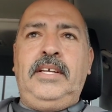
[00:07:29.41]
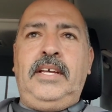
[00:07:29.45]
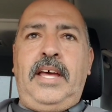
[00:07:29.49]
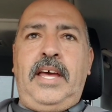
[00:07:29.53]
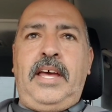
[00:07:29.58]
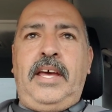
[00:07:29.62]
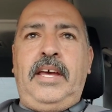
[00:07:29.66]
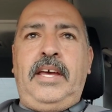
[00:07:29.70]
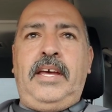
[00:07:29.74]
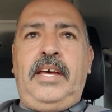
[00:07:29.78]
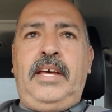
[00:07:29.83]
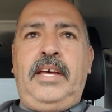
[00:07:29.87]

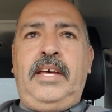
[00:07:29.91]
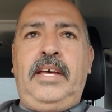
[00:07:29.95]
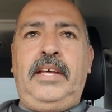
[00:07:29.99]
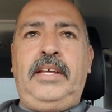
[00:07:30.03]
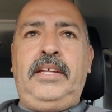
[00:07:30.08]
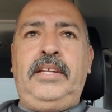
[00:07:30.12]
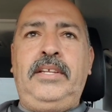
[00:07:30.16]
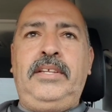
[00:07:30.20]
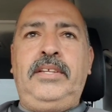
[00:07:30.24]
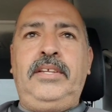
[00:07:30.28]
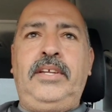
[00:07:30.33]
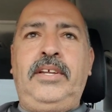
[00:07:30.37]

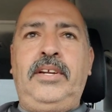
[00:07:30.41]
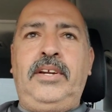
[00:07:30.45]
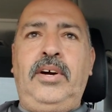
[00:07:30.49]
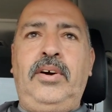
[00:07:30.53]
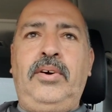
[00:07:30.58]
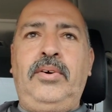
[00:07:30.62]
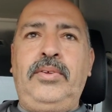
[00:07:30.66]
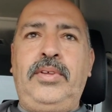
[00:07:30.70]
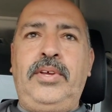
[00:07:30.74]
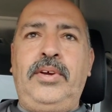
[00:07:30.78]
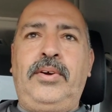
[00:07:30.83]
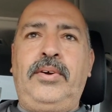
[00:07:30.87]
And, you
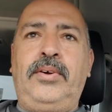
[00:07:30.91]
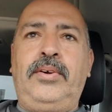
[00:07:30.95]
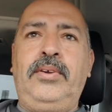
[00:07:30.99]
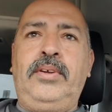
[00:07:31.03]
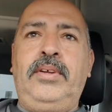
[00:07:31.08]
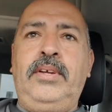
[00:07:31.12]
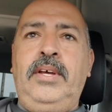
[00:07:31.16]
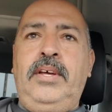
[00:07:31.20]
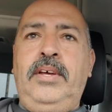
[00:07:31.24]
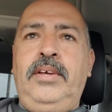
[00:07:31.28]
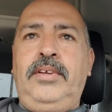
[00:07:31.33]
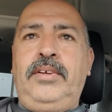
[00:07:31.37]
know, you're,
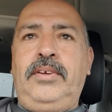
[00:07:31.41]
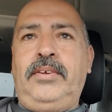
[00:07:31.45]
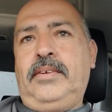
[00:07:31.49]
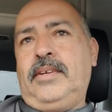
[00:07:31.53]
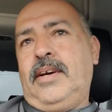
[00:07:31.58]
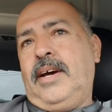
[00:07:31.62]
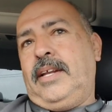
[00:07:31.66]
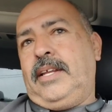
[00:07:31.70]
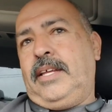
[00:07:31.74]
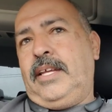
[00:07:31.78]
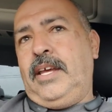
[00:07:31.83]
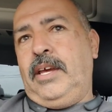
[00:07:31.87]
you're
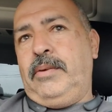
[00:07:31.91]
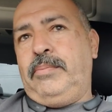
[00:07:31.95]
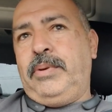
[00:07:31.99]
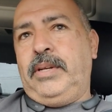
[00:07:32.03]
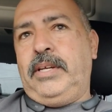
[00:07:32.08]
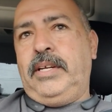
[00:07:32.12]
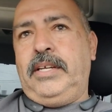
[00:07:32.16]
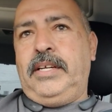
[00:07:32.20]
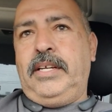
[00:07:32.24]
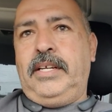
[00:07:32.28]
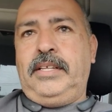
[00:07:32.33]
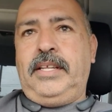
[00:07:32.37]
not
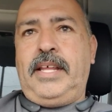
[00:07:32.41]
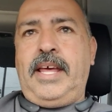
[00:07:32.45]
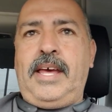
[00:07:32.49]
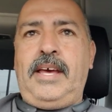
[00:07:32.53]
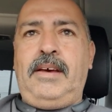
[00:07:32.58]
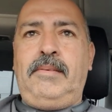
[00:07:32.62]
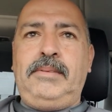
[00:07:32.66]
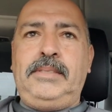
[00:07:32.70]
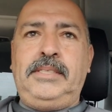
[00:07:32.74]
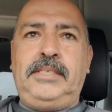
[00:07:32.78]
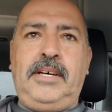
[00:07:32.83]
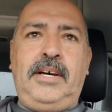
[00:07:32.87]
keeping it in the
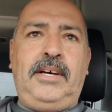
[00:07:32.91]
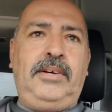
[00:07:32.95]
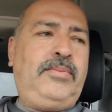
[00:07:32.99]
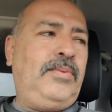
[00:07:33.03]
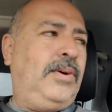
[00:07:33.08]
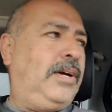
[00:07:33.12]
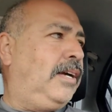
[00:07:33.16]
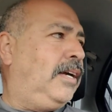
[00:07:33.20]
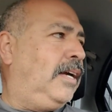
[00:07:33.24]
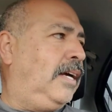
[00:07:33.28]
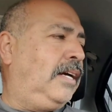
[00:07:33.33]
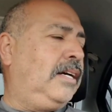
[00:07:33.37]
Amazon
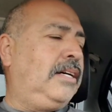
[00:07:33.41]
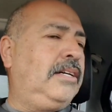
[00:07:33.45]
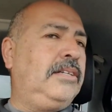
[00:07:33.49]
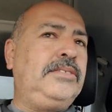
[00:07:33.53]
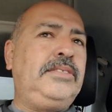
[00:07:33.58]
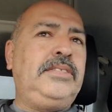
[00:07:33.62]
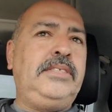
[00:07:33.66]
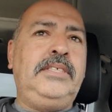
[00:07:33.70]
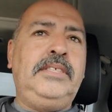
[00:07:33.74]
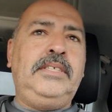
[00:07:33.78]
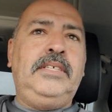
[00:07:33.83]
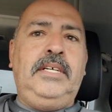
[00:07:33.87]

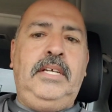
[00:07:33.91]
warehouse.